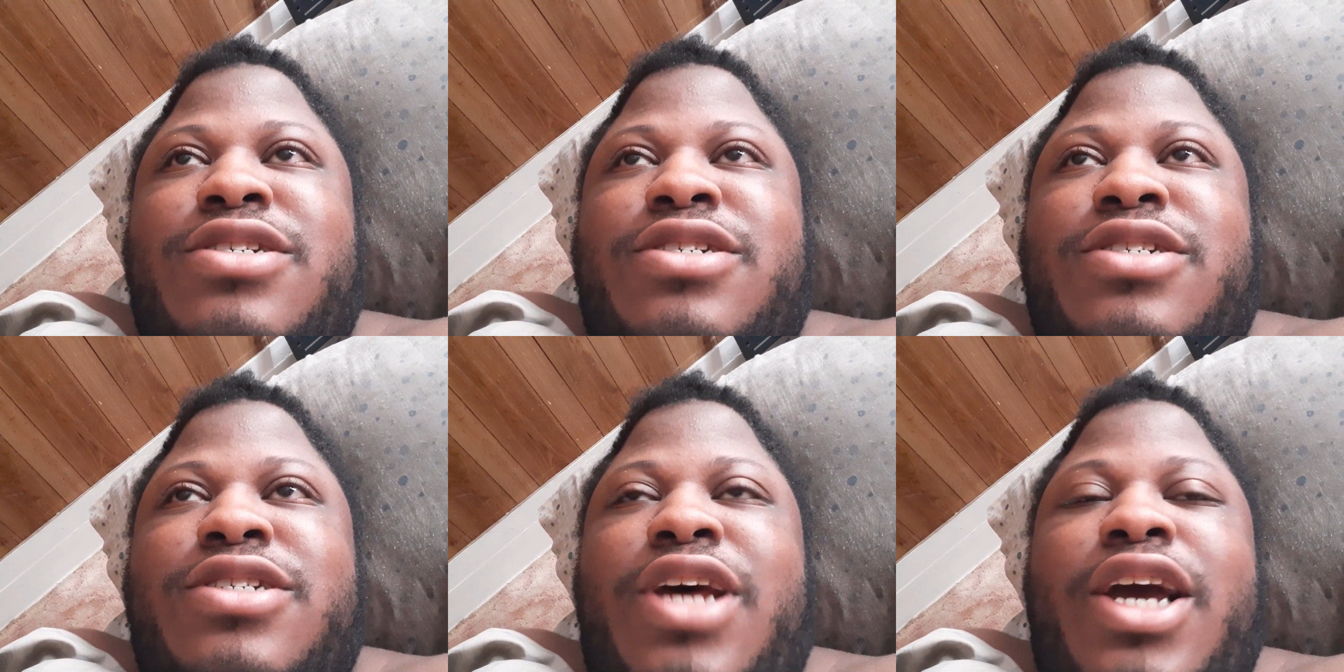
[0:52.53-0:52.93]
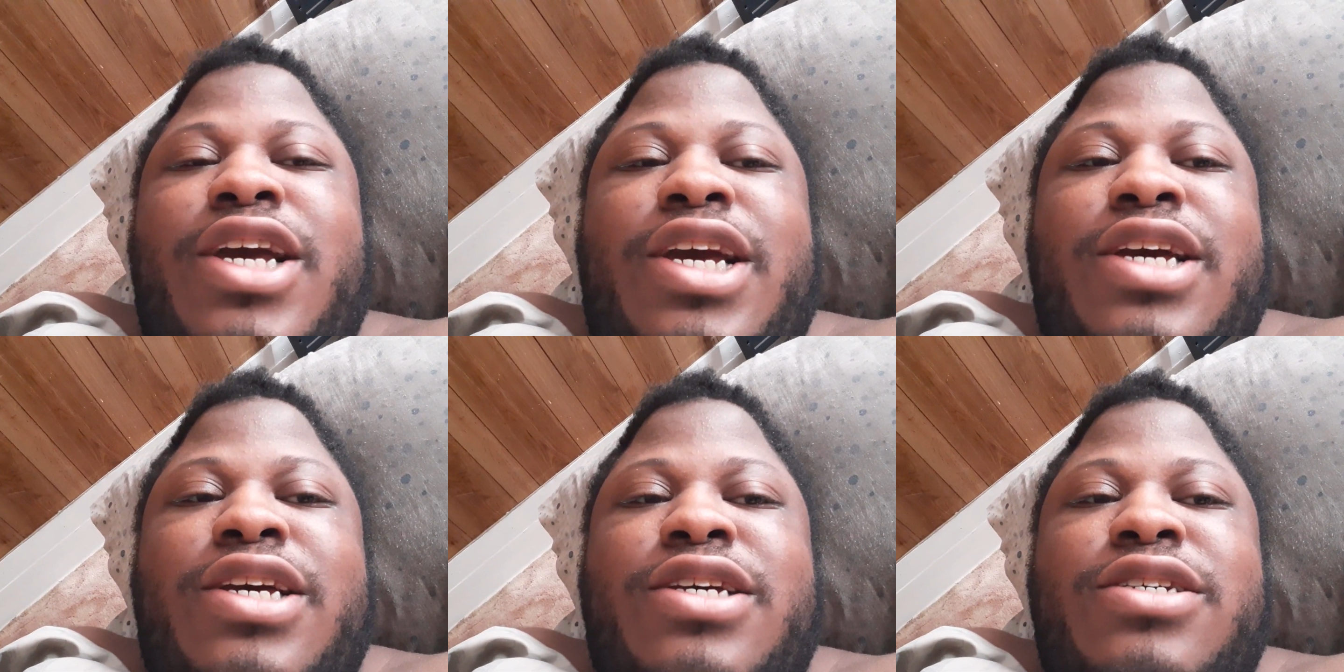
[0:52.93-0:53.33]
it's like
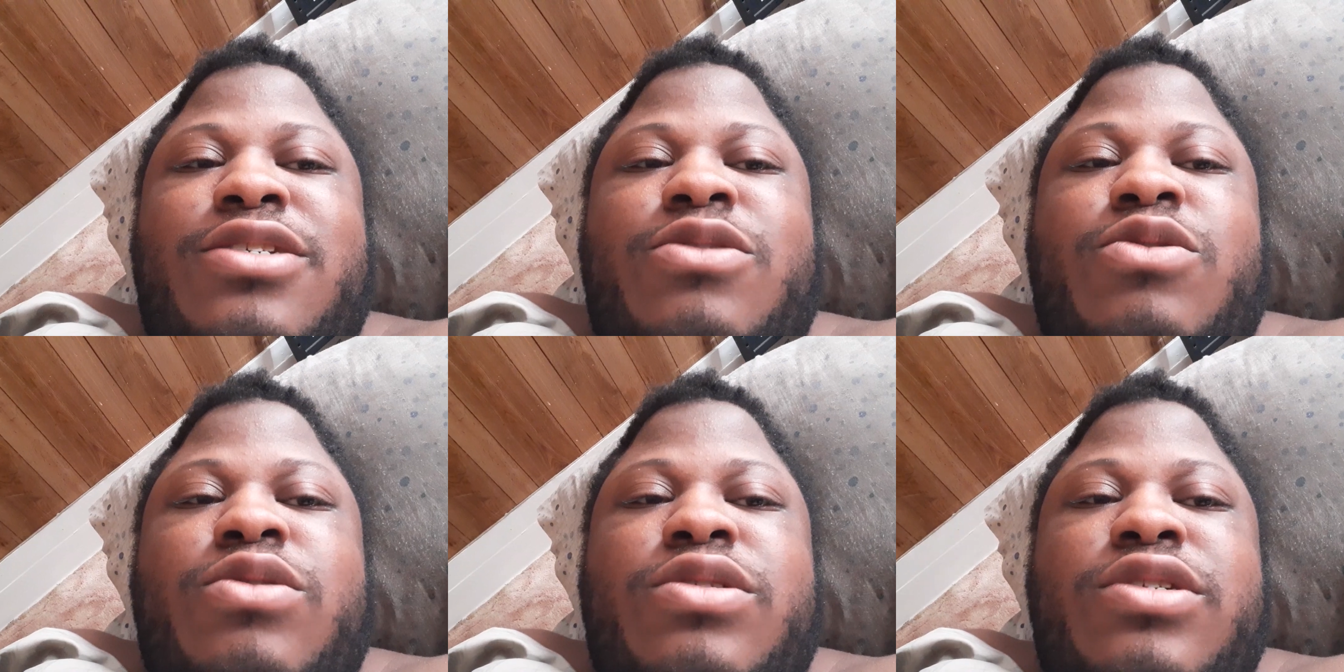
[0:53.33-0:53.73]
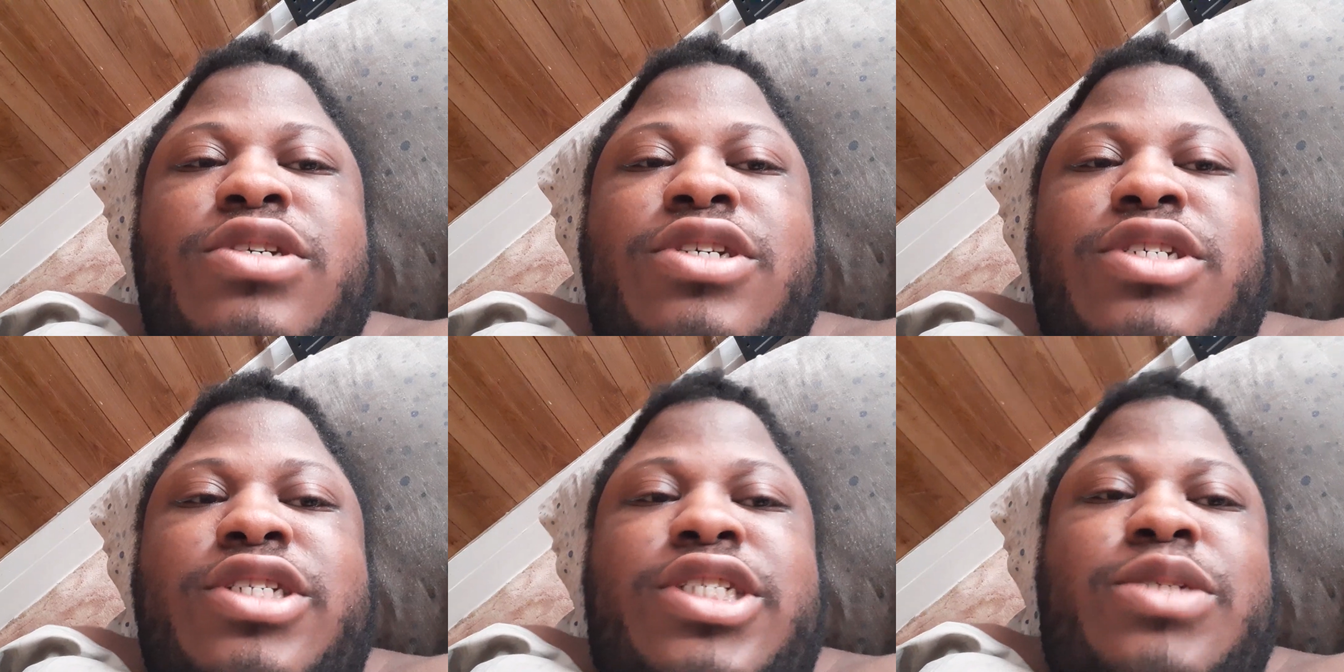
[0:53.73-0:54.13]
you
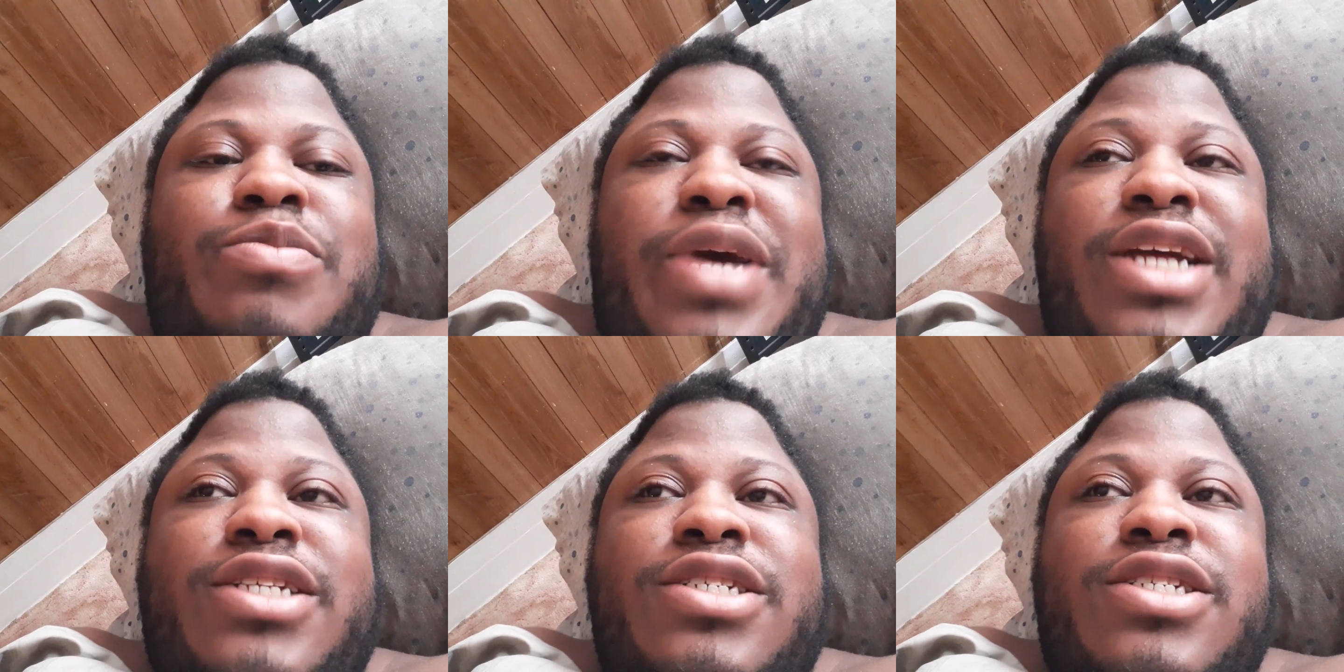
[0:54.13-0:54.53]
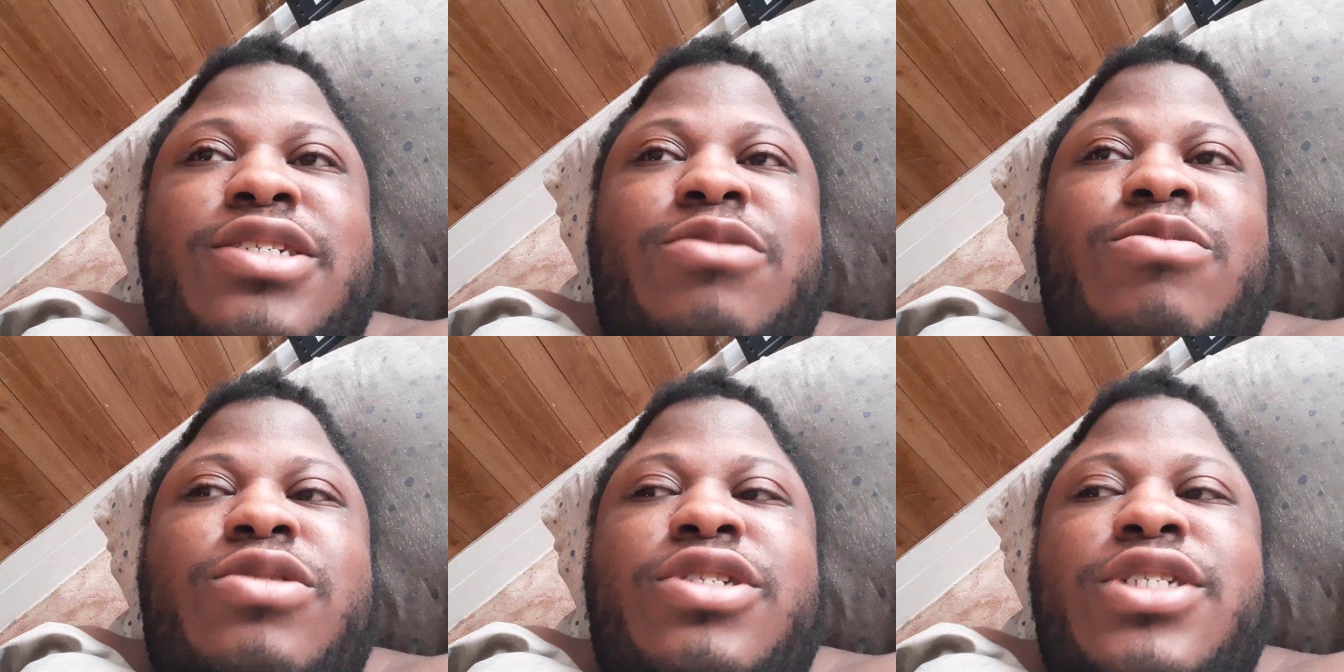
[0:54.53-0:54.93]
expecting
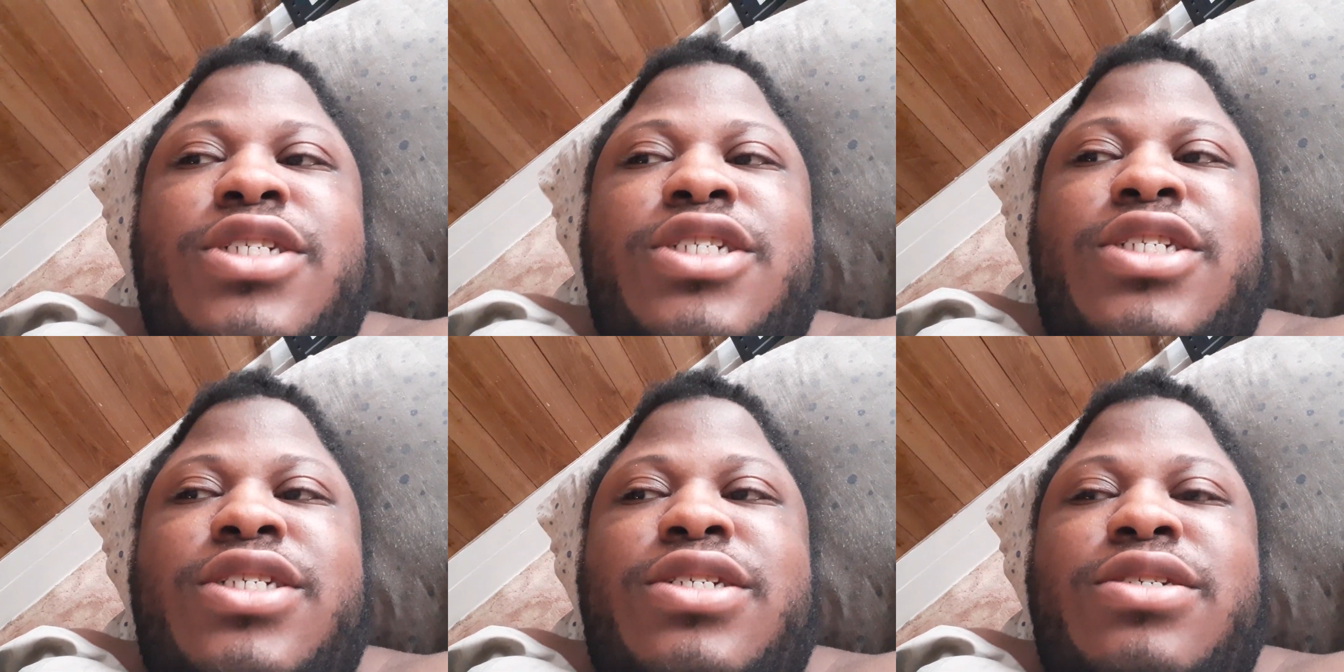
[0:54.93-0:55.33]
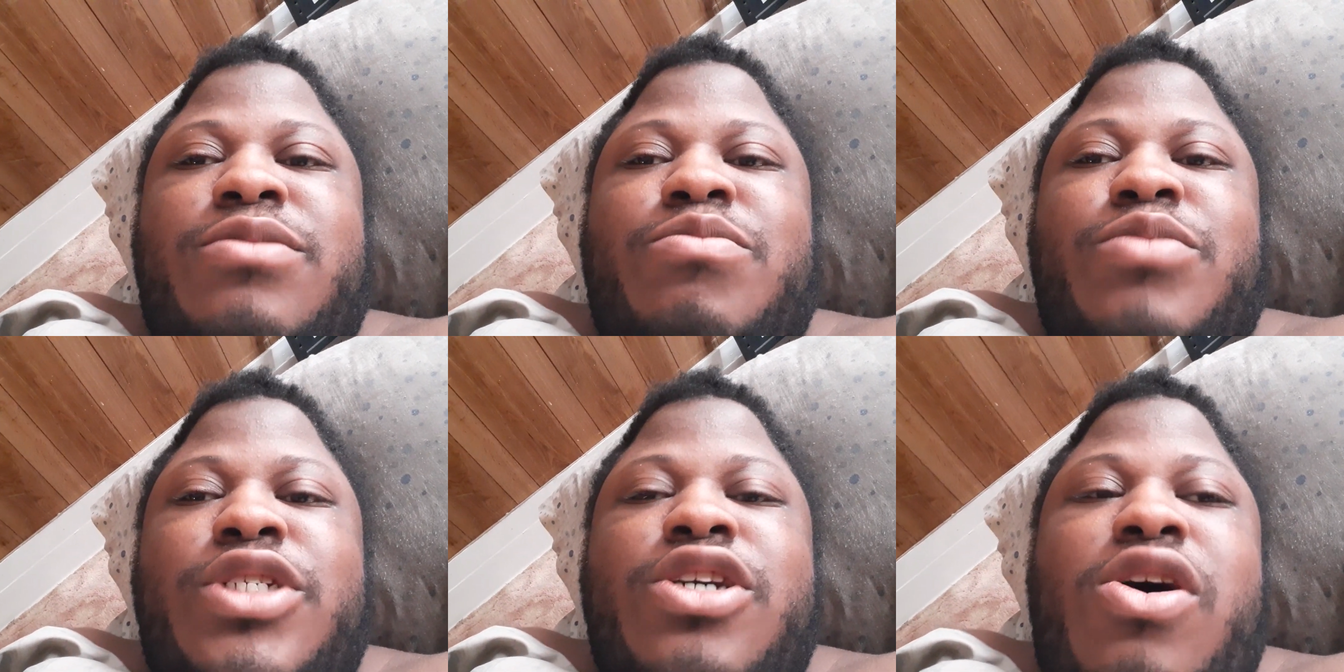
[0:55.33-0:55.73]
them to just
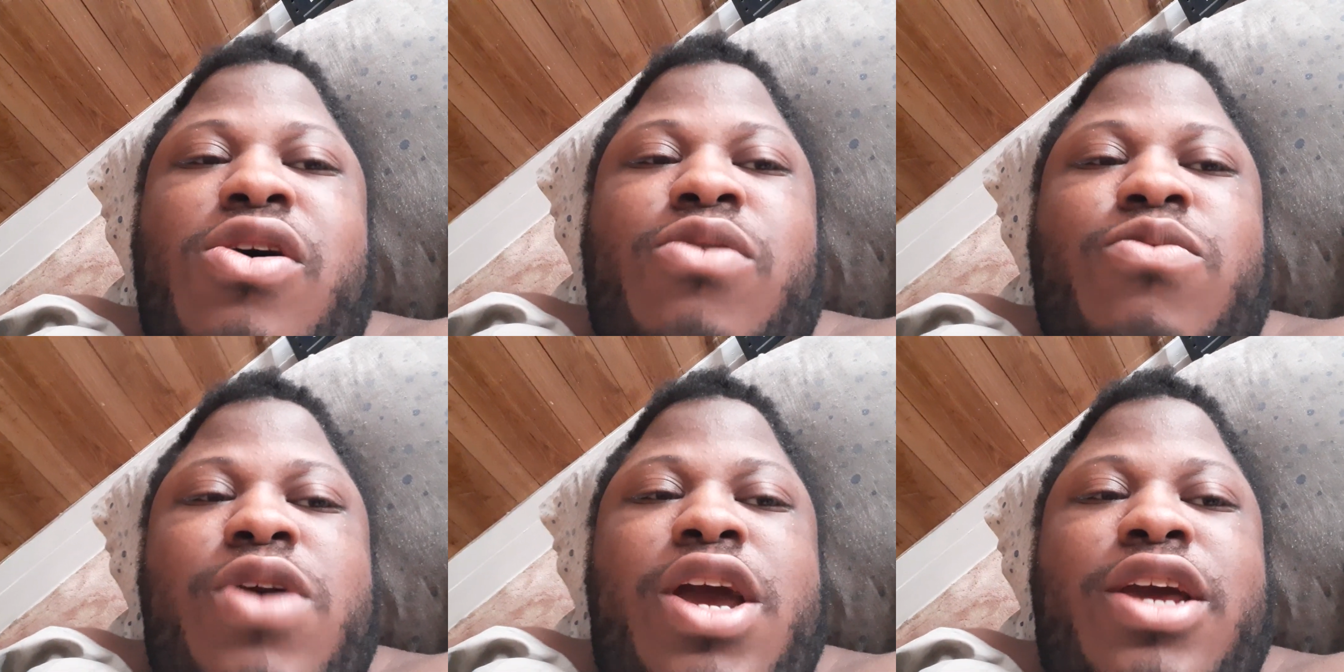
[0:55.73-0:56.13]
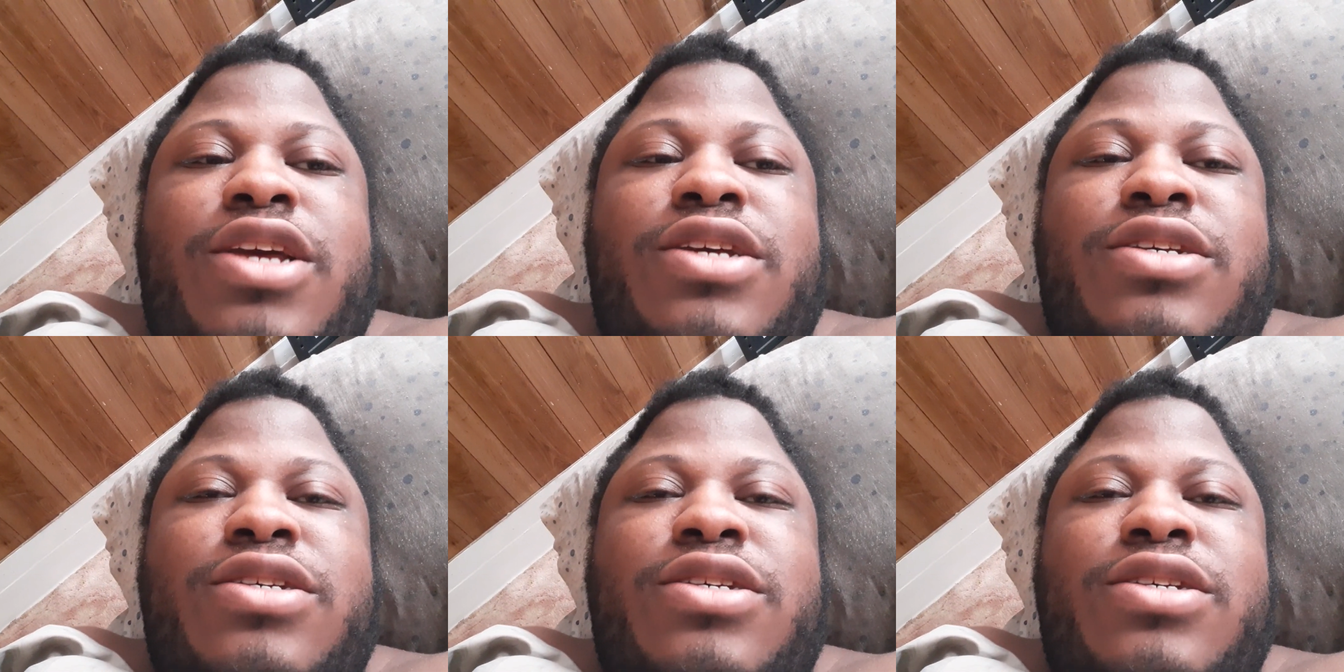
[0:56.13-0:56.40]
be all right